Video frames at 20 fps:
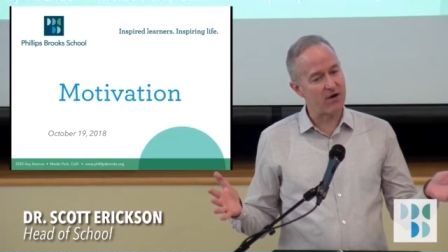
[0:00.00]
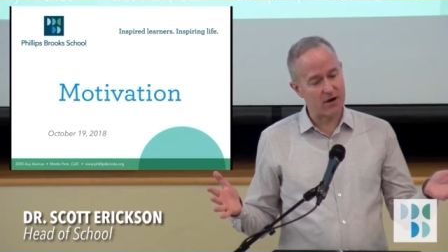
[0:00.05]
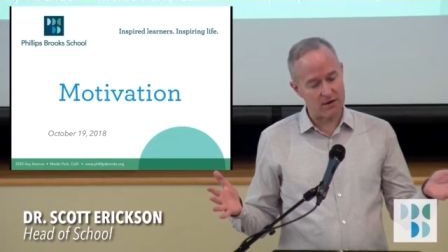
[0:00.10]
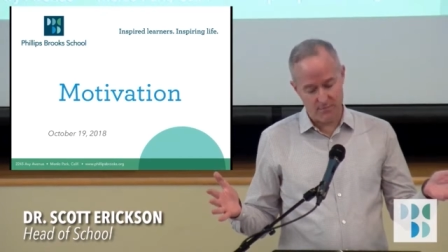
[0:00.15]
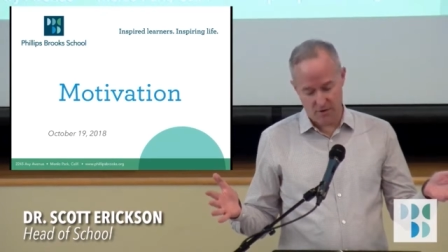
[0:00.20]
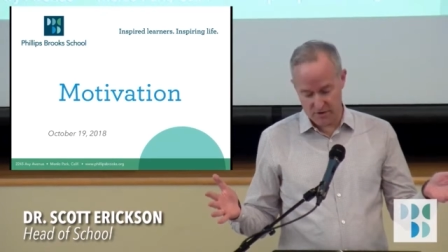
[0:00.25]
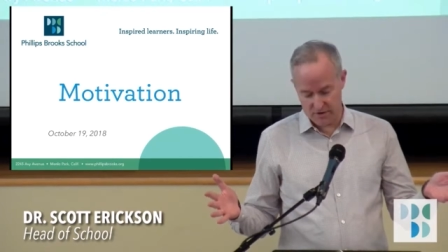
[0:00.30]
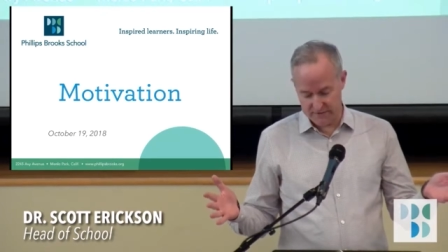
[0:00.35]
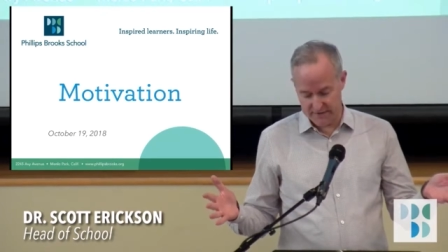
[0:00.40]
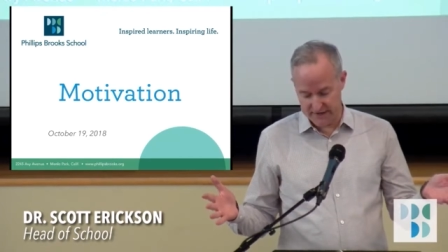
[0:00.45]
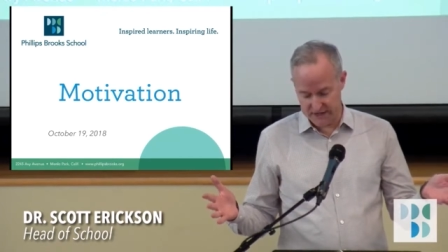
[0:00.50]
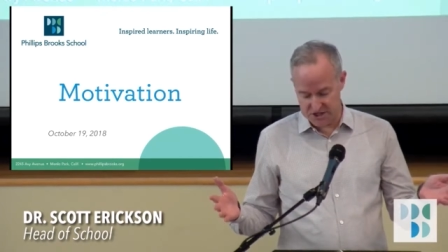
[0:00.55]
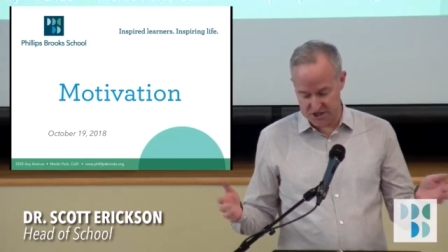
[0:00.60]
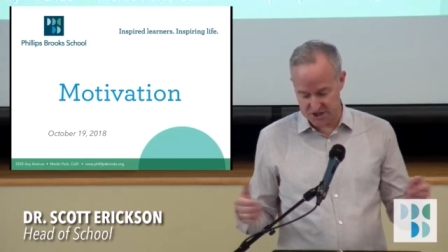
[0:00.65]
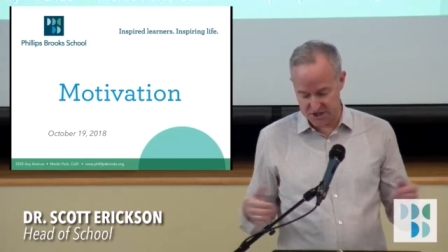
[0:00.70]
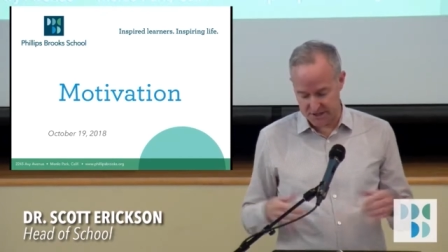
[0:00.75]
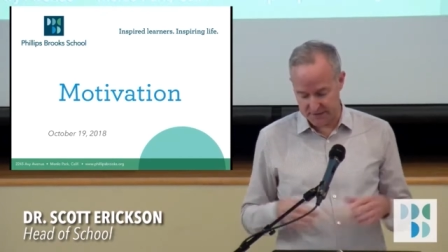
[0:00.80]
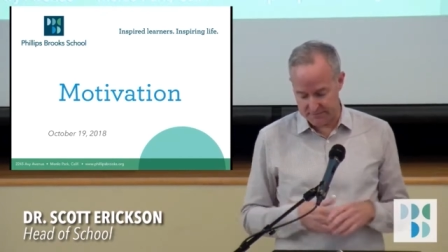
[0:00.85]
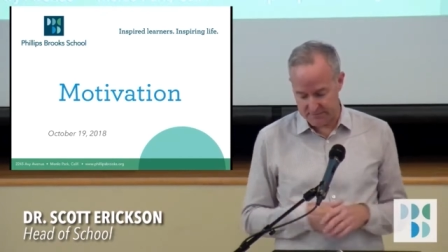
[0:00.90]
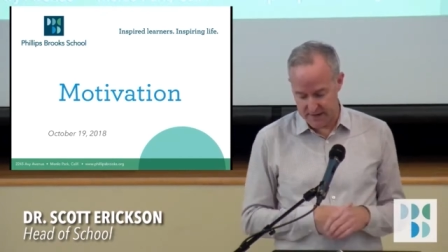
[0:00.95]
our
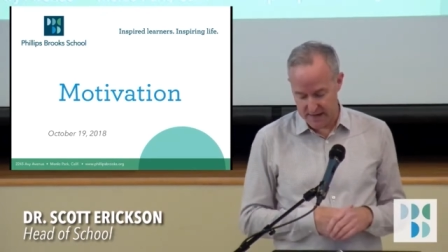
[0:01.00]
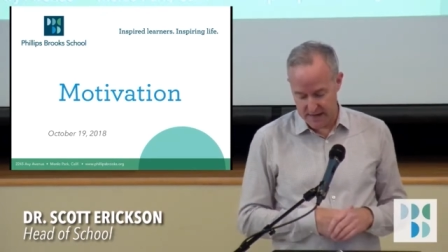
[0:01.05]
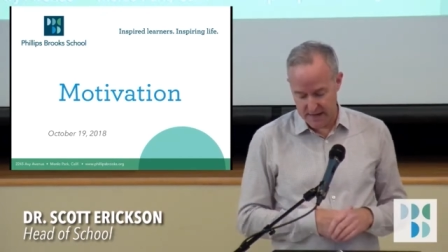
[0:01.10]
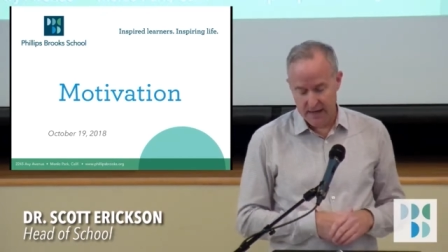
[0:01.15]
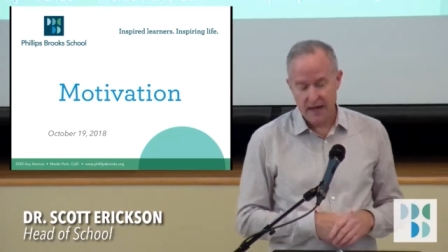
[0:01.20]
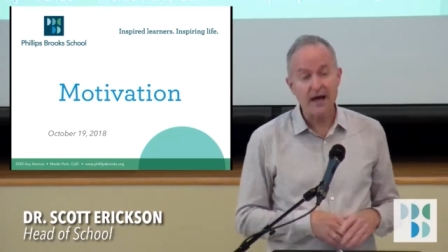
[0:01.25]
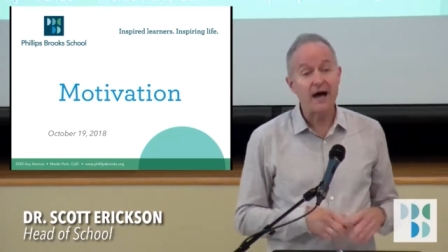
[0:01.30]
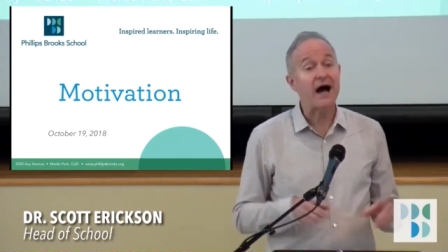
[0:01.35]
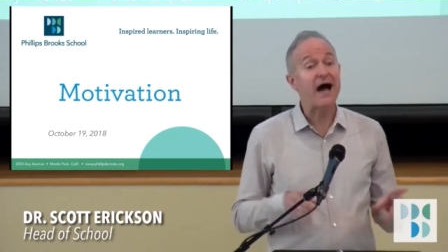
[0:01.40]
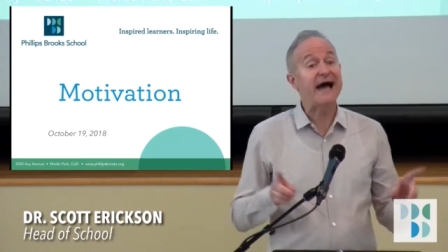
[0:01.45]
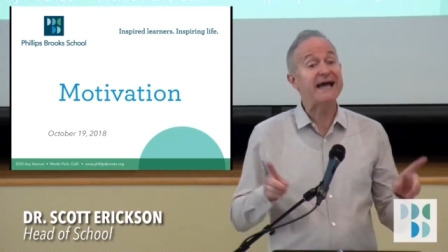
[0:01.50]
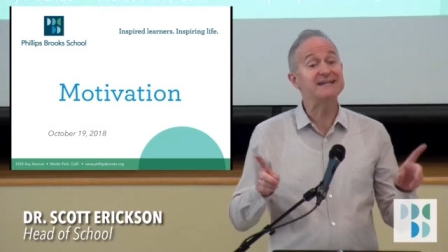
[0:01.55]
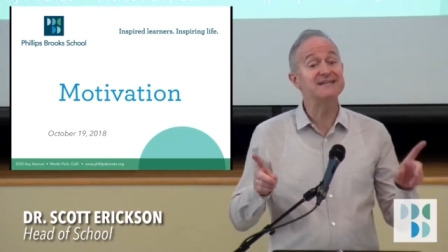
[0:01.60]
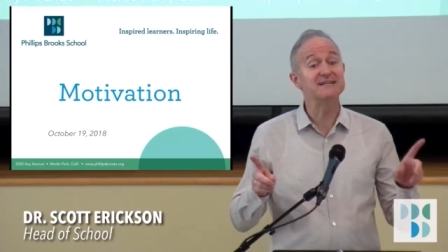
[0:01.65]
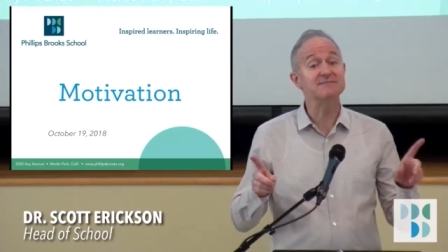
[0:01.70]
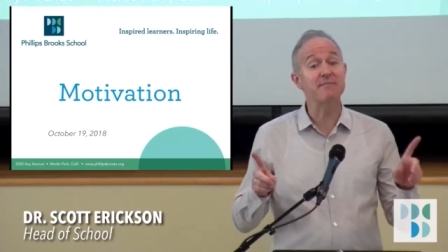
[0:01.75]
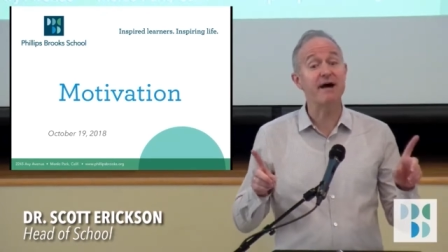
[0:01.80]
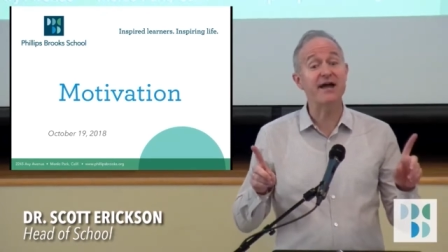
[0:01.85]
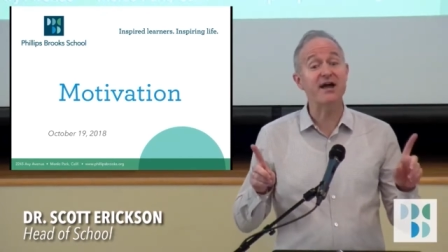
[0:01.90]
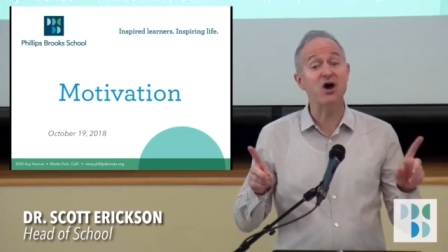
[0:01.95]
motivation, I
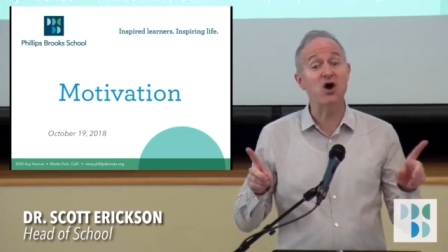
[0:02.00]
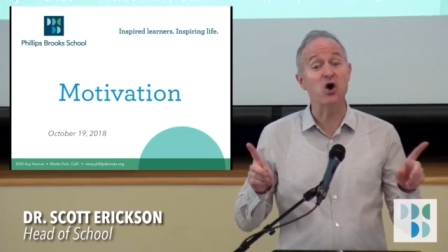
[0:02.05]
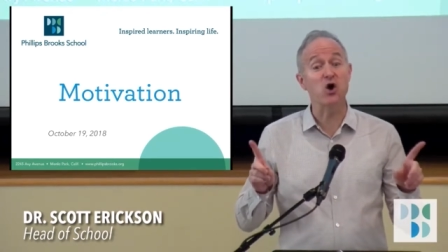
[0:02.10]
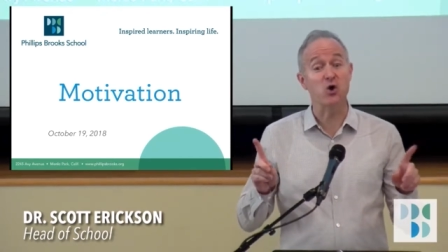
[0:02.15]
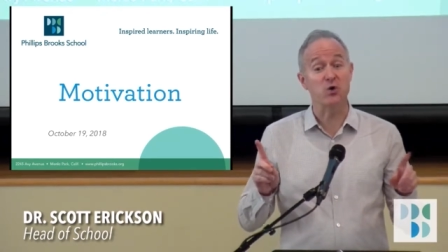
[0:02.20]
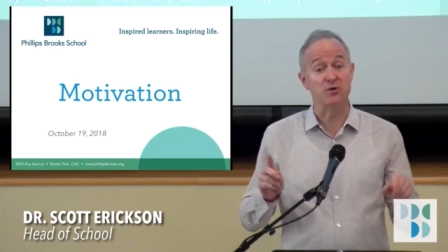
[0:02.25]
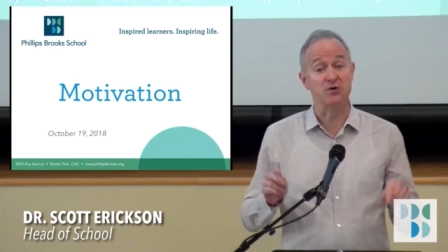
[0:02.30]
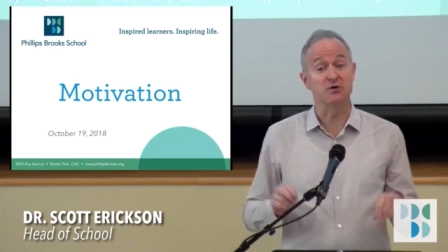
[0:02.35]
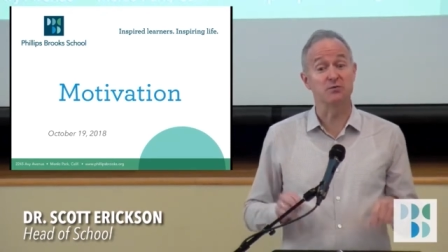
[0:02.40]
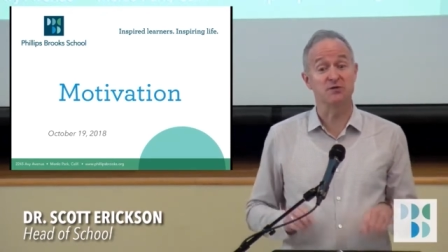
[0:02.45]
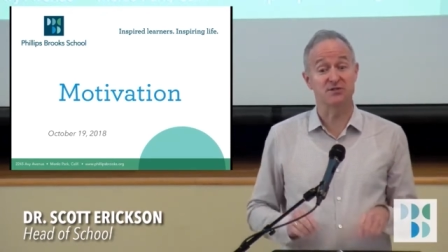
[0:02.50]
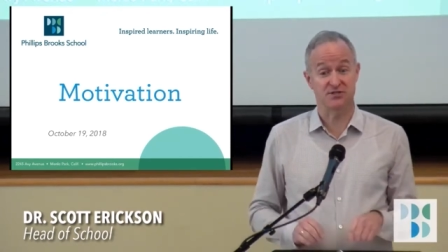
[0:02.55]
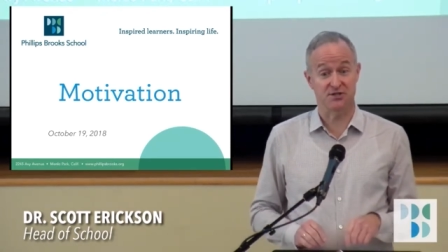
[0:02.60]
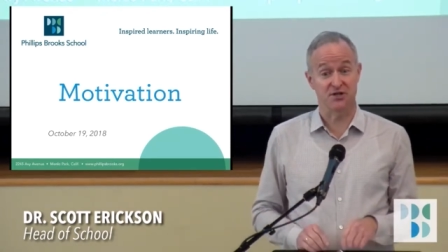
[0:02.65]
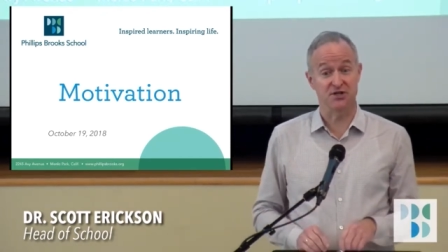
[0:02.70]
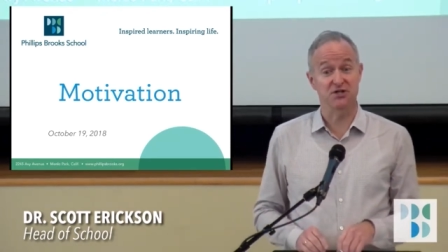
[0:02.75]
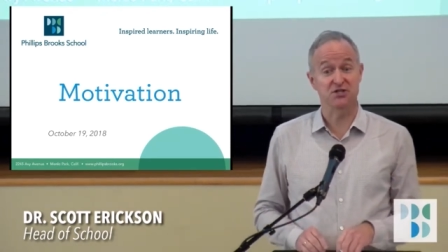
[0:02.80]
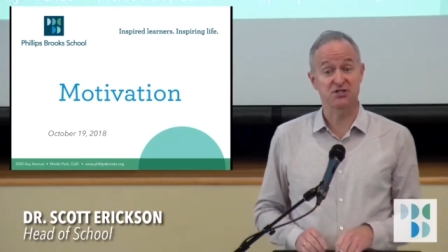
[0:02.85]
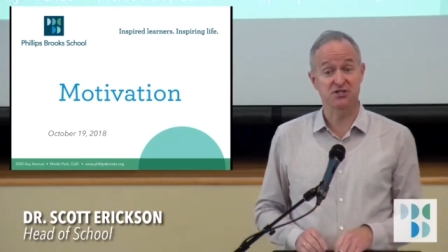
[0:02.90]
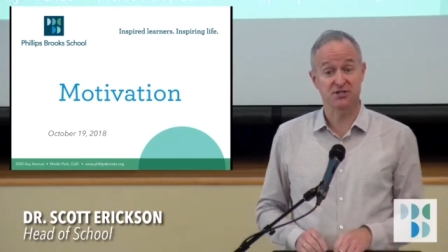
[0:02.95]
did my own
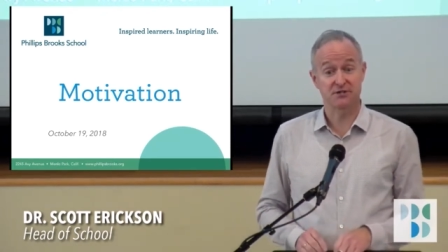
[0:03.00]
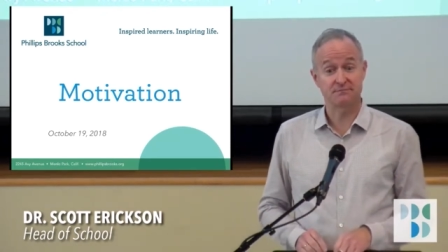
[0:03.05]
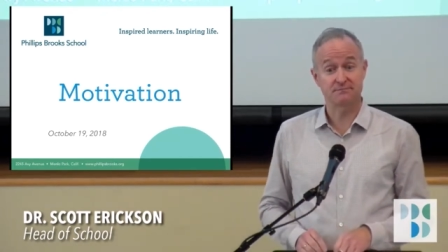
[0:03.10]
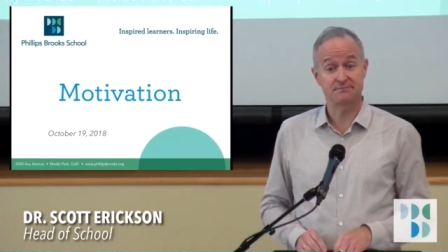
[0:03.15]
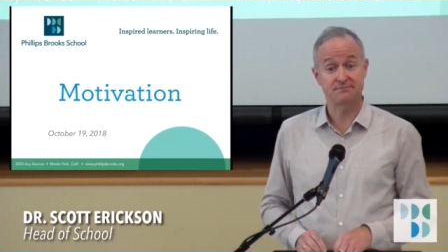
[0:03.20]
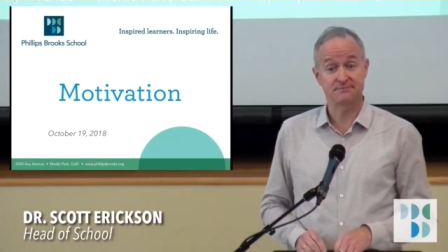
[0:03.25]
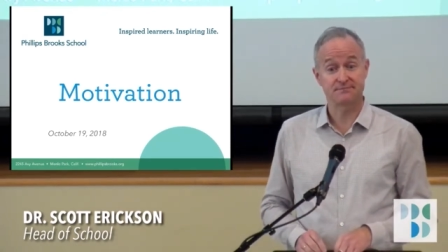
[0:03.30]
research.